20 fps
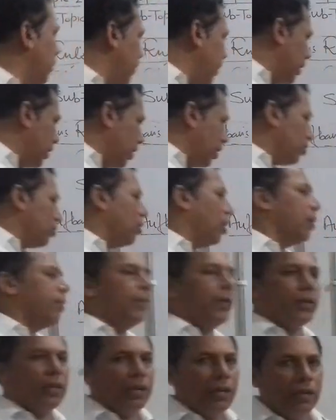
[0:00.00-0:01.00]
the various
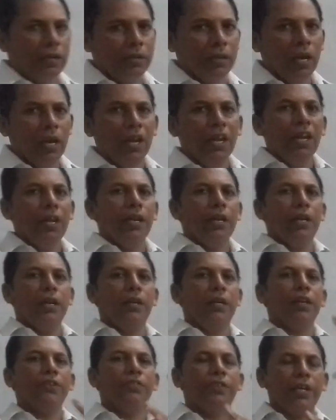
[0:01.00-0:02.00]
orbitals
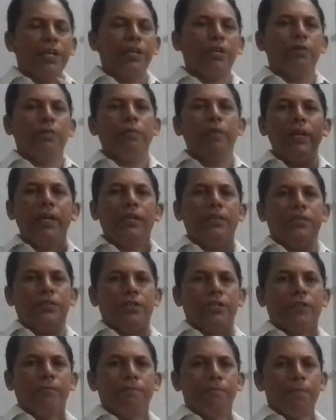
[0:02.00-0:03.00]
in a
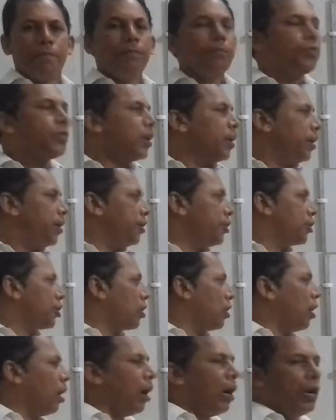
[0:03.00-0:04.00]
sequence
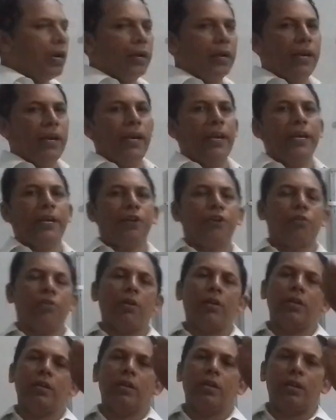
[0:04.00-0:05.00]
is called
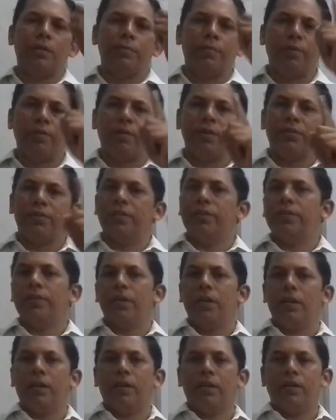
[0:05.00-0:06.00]
electronic configuration,
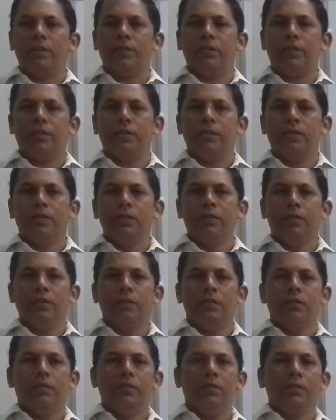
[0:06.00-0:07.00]
children.
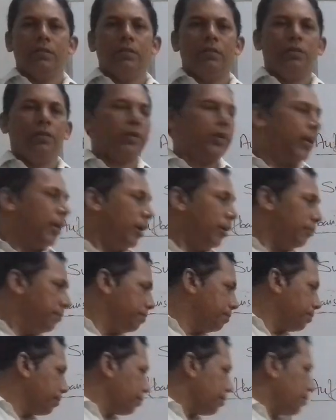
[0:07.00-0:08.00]

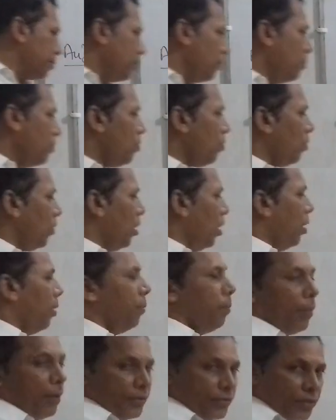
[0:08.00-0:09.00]
Okay,
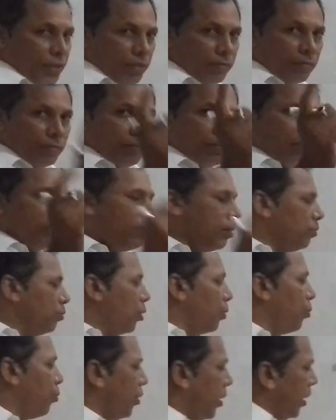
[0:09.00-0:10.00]
must remember one
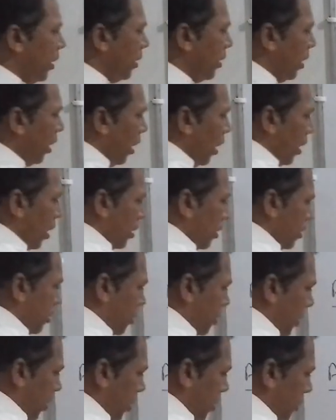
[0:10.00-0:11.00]
more point,
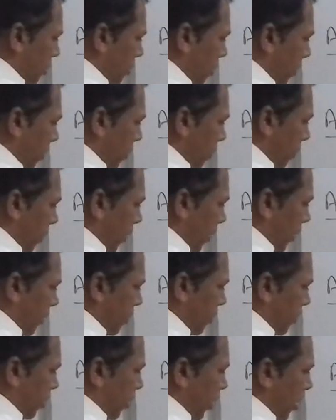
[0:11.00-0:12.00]
these
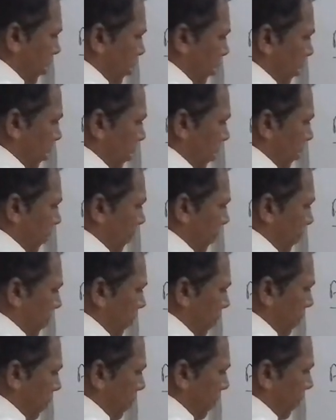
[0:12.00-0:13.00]
symbols, these
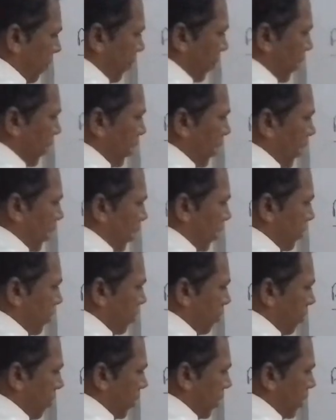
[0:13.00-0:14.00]

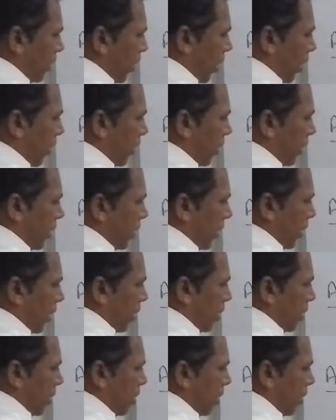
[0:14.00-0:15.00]
figures which are
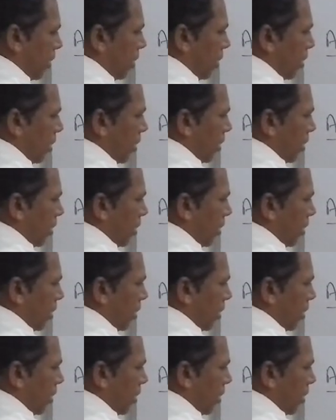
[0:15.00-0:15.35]
written